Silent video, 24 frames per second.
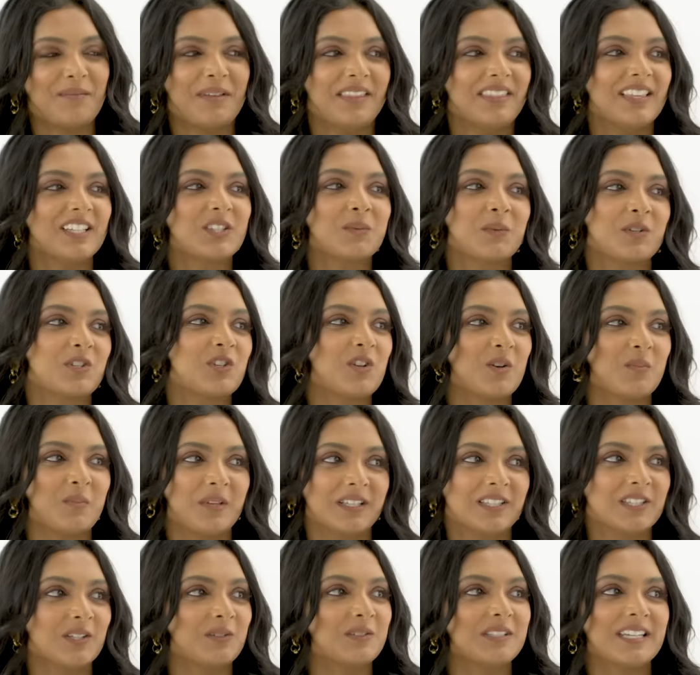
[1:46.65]
I mean, this one
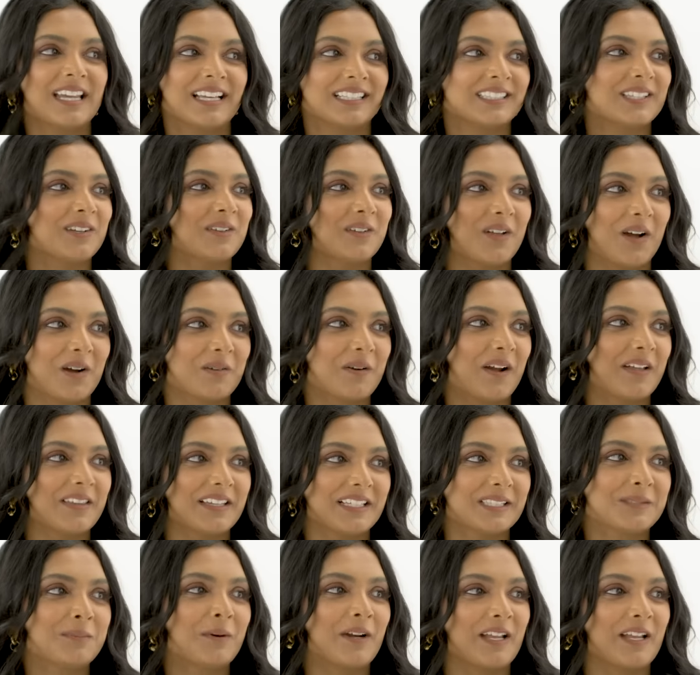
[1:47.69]
shouldn't be so take so long, Radhi. It's